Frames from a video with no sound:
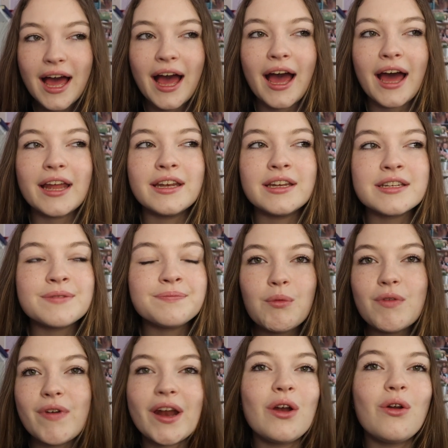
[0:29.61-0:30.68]
and
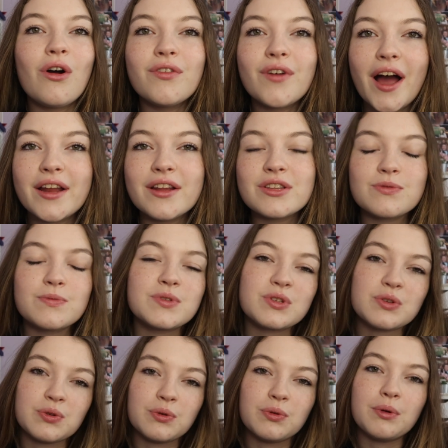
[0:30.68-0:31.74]
we've had a lot of guidance from
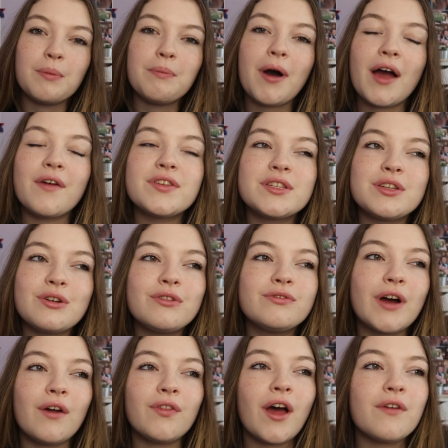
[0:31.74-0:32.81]
school, but I've still
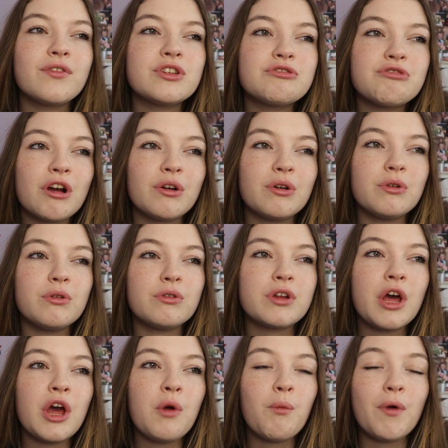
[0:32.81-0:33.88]
found that I've struggled
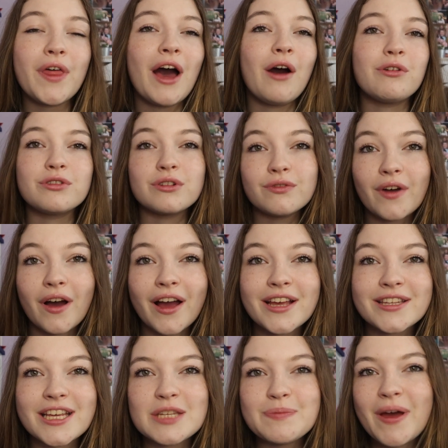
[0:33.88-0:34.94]
with how to
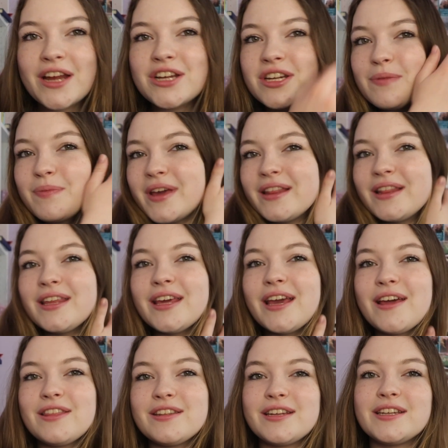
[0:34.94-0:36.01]
revise, especially being the
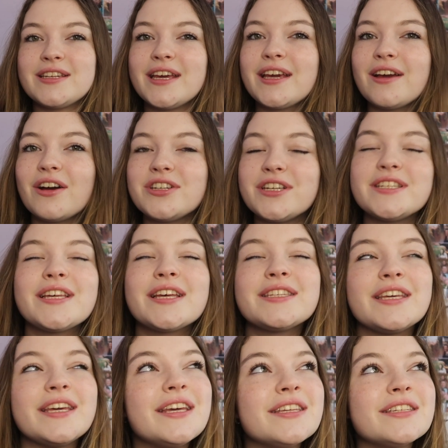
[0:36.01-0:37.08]
year that didn't take our
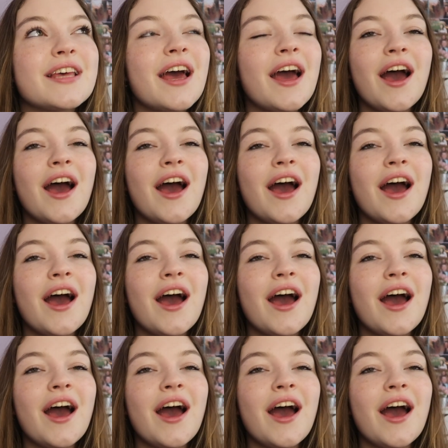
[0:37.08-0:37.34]
GCSEs.